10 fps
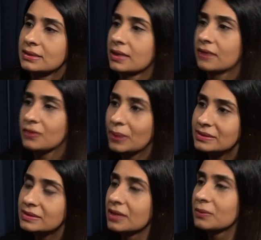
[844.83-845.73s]
Like every
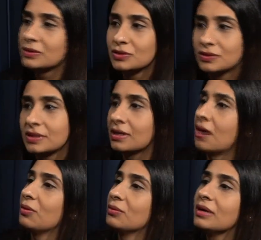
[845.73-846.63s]
Wednesday we used to sit
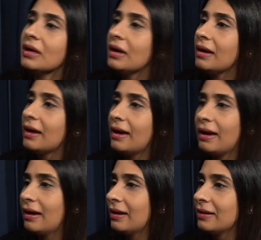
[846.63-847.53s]
down
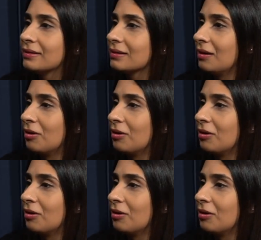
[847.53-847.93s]
and